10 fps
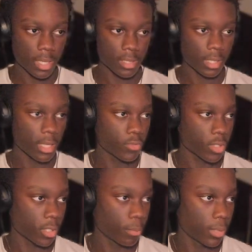the left
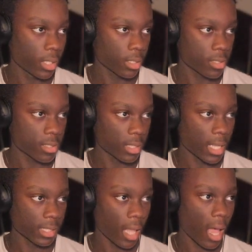trigger button,
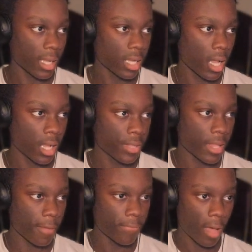select the icon
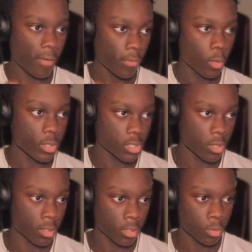that 5-0 is
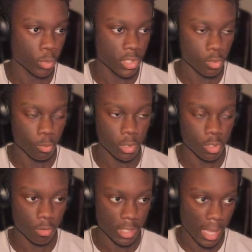on, which
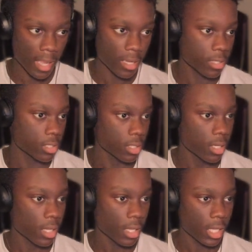was H,
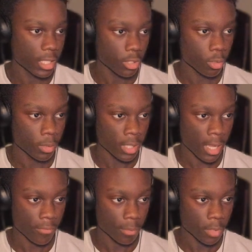and then you want to
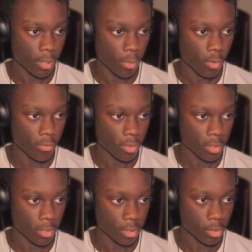have him come
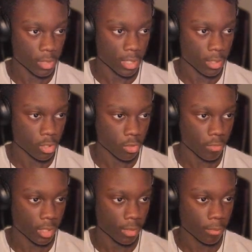over, you know, set the
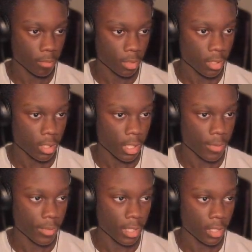screen,
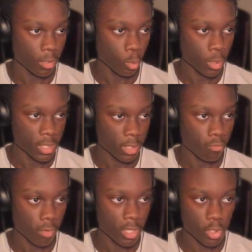and then once he
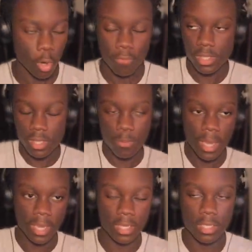runs over to the paint,